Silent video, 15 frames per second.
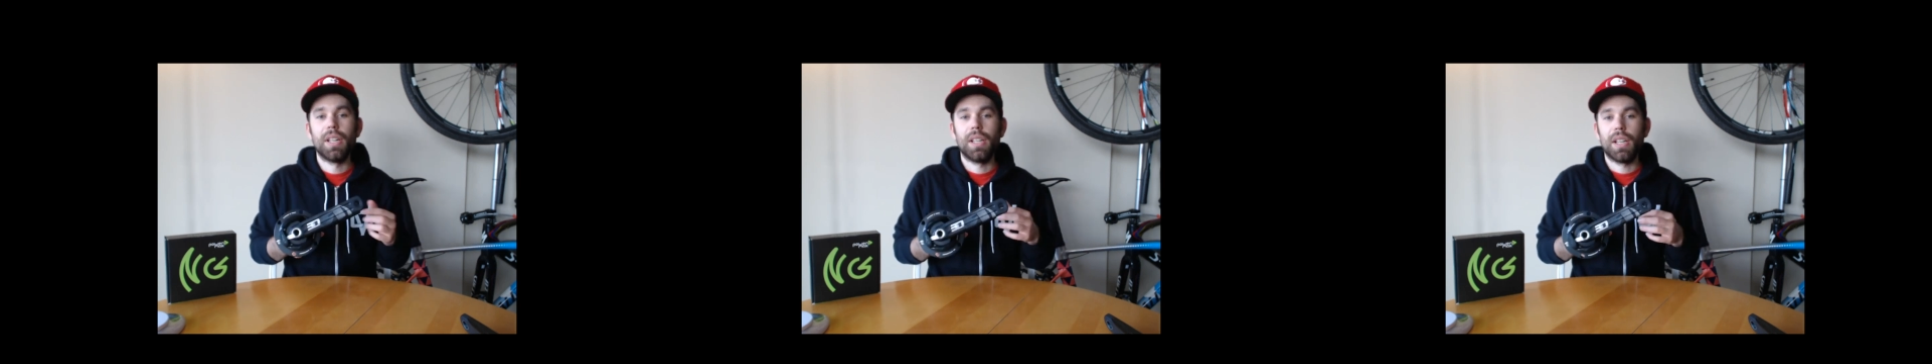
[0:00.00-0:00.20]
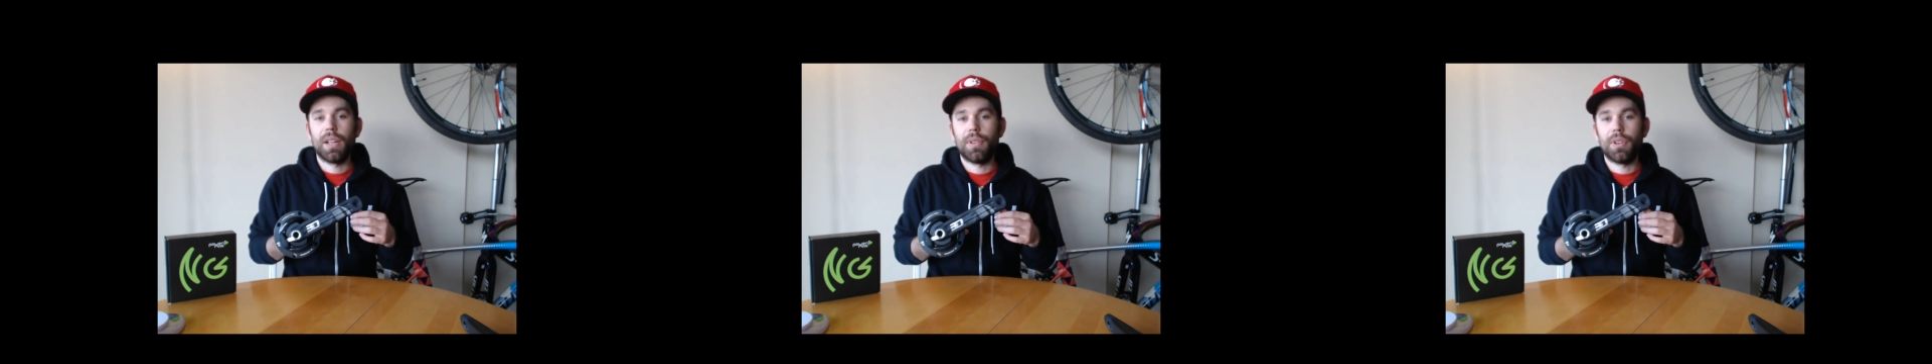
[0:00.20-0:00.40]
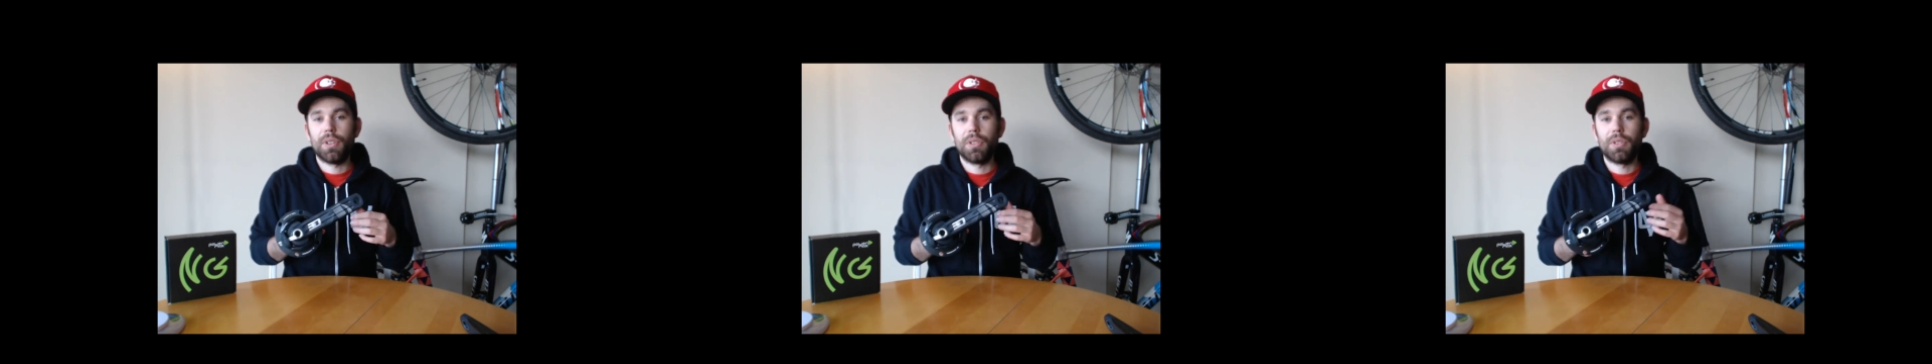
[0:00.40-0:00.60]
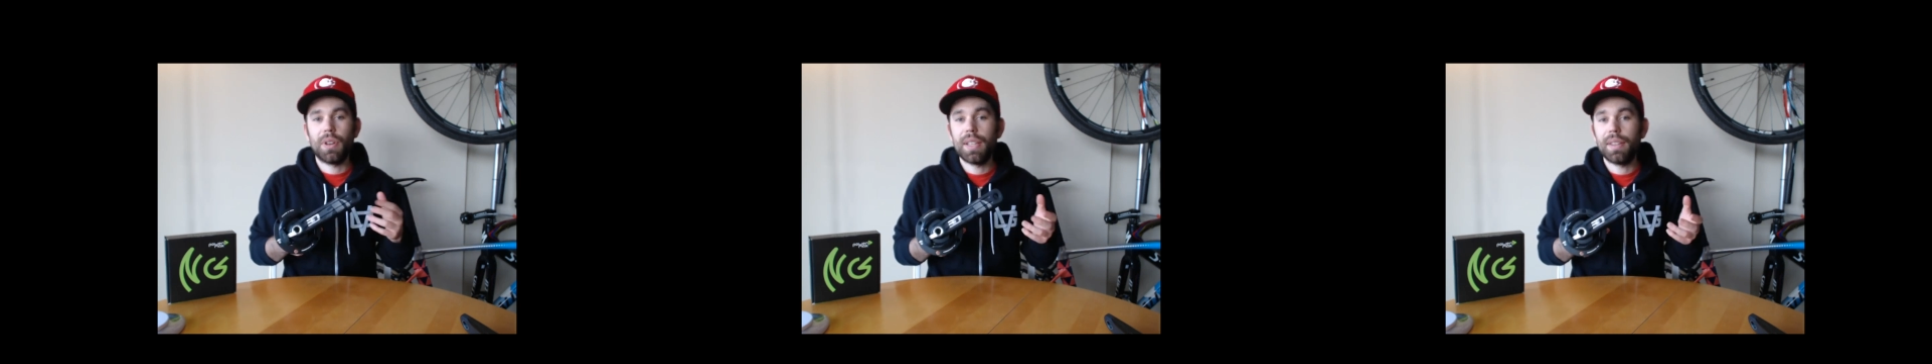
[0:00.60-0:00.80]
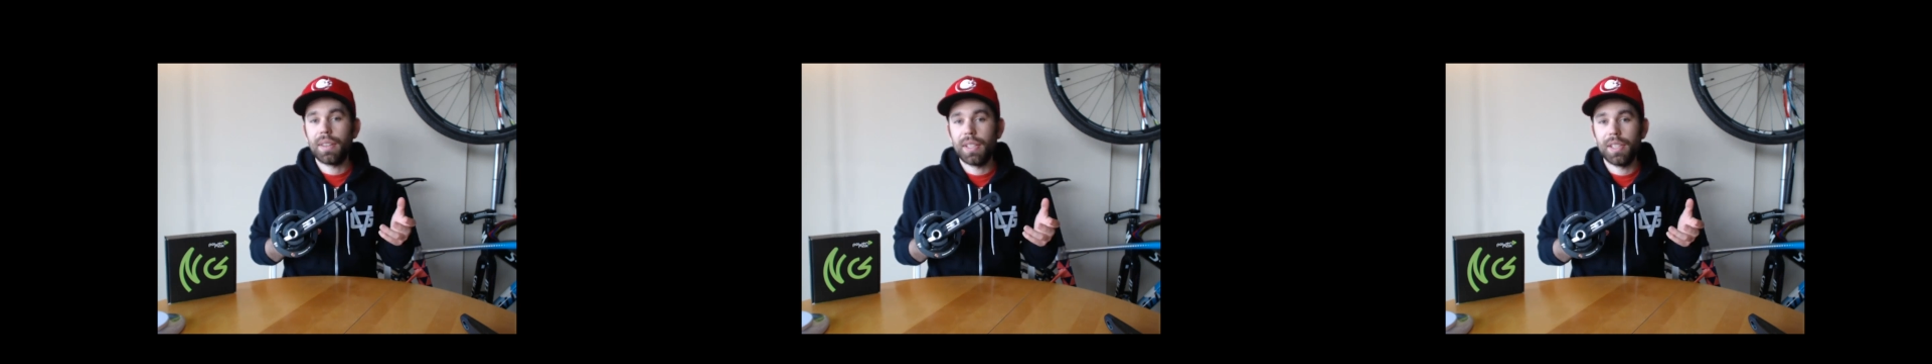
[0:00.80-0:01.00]
I've heard
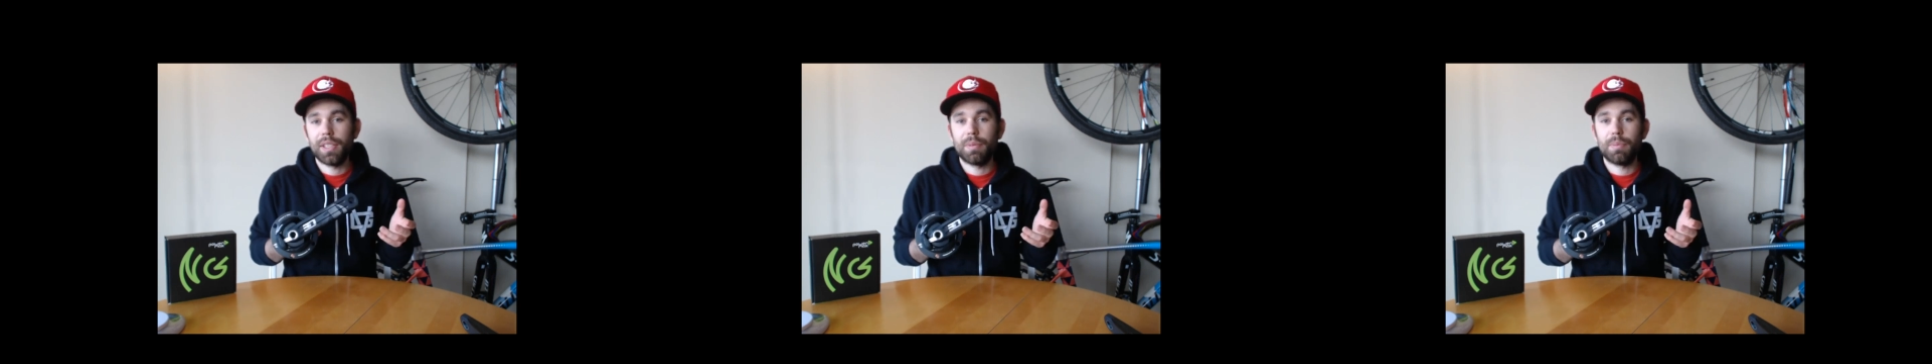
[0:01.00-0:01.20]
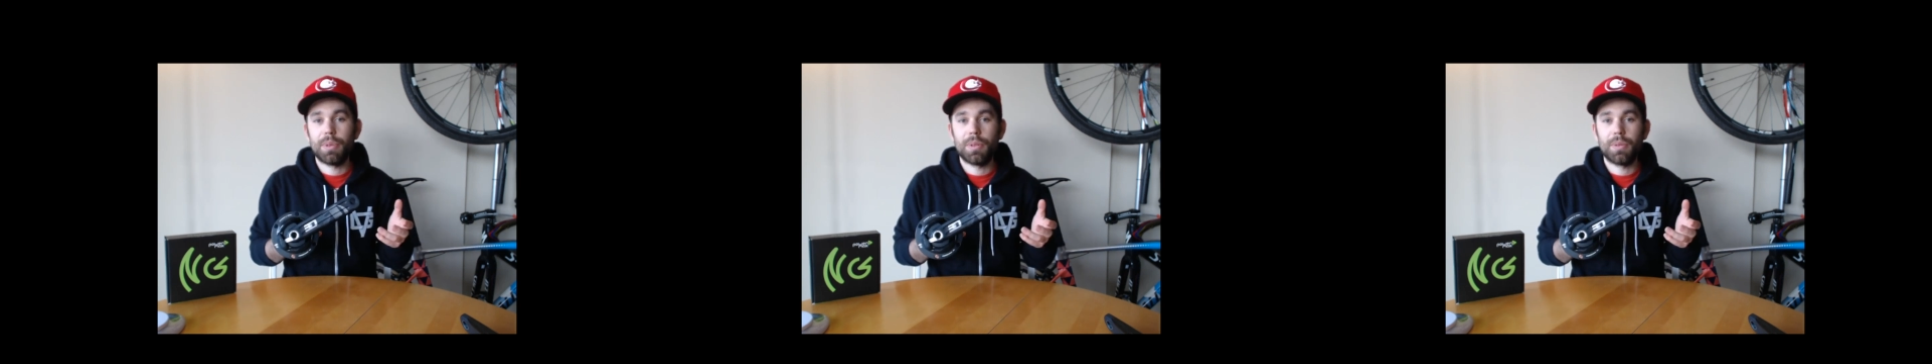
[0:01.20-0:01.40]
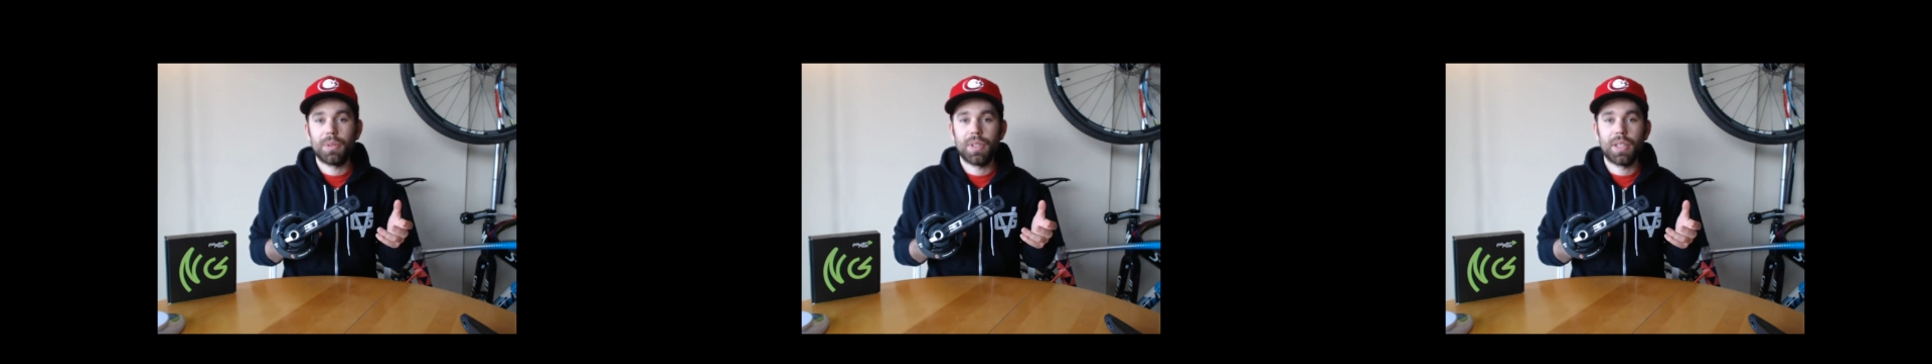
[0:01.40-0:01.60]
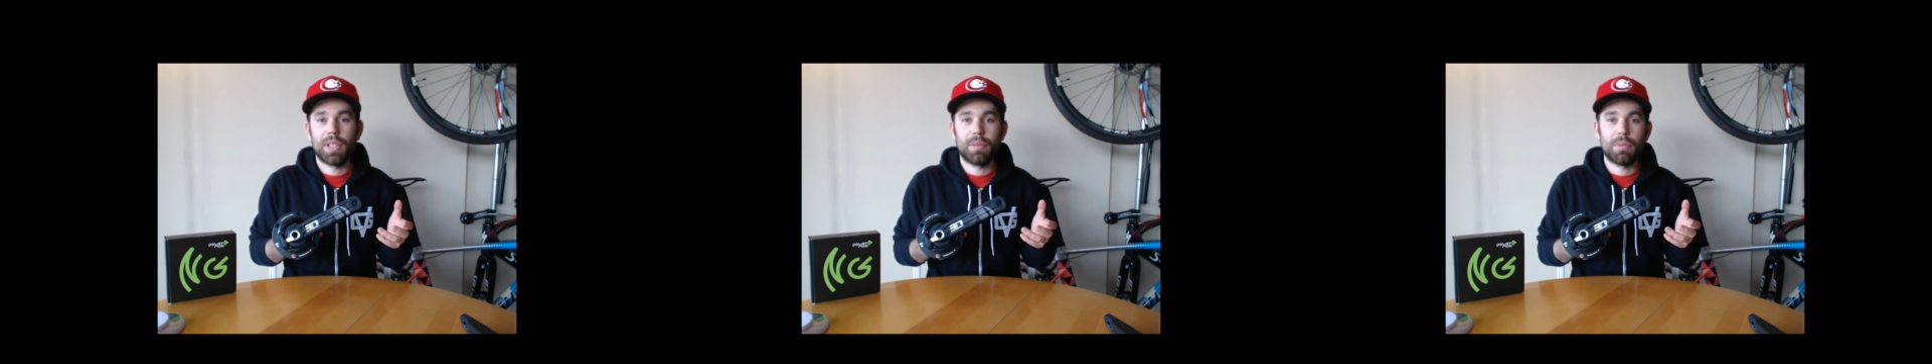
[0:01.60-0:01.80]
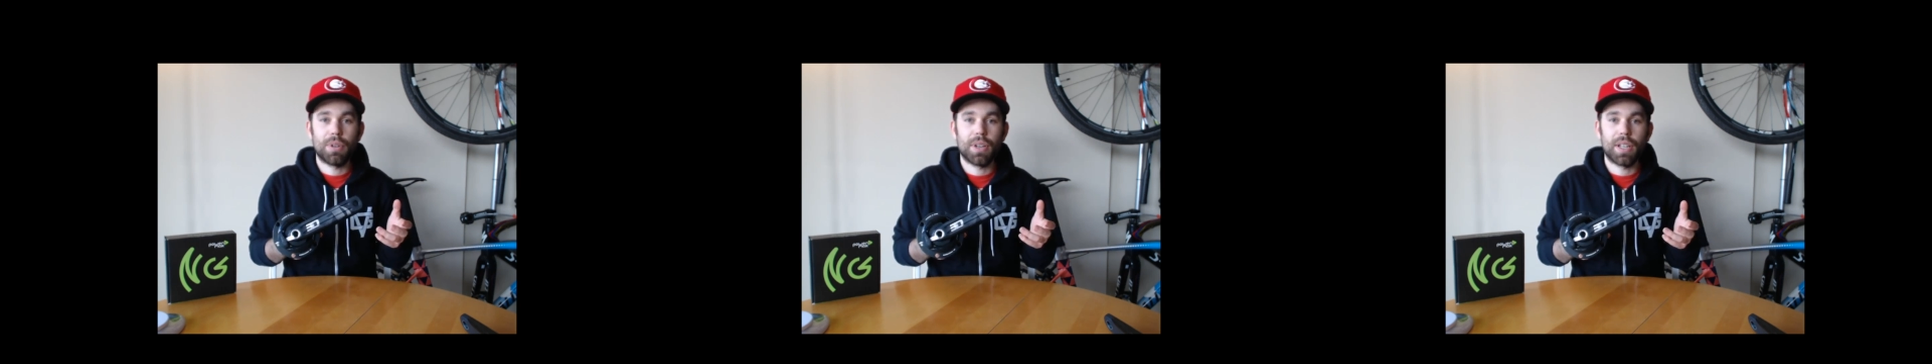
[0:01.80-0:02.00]
great things about their
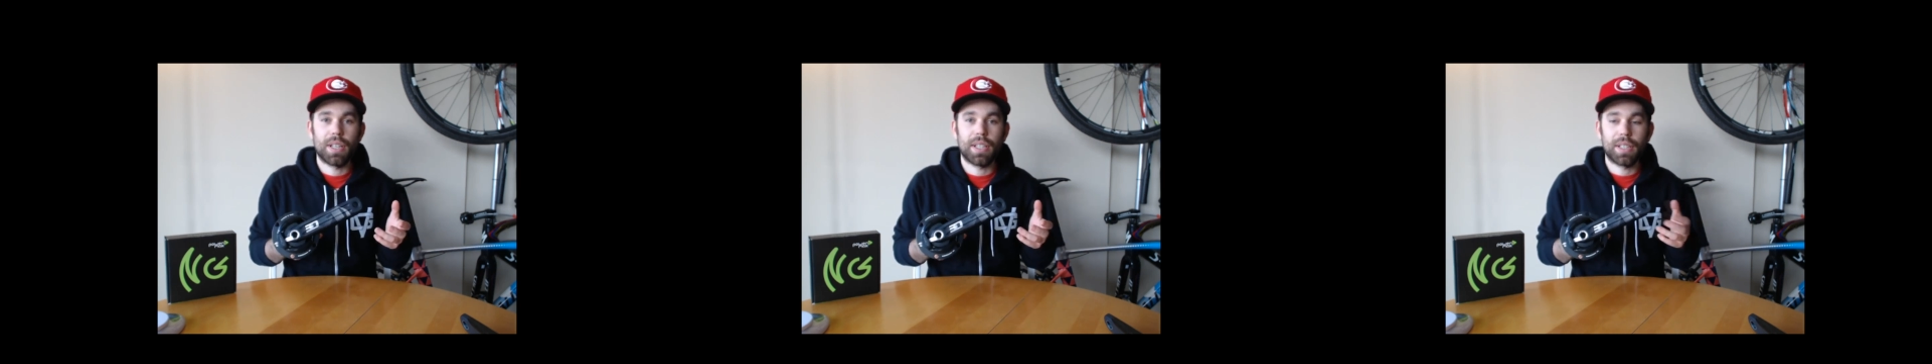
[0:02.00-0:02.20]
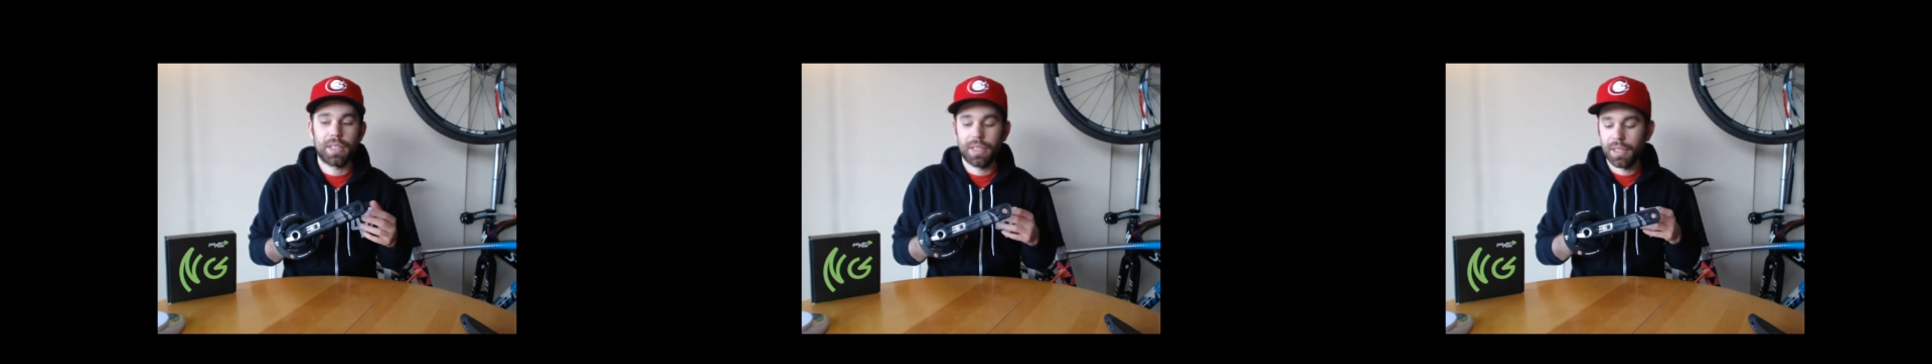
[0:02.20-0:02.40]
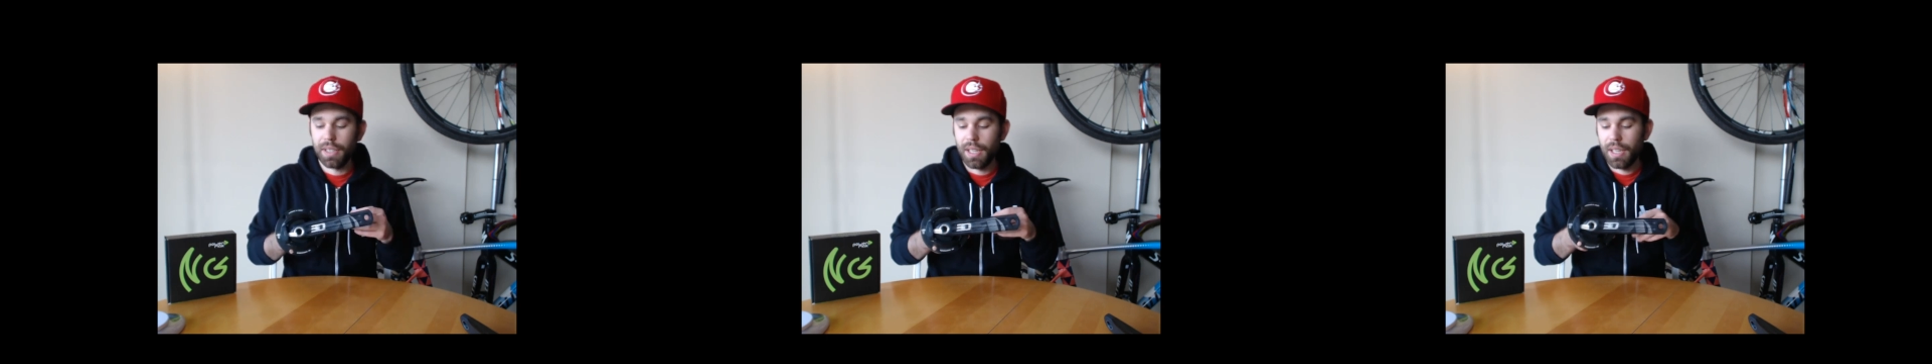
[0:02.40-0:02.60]
products.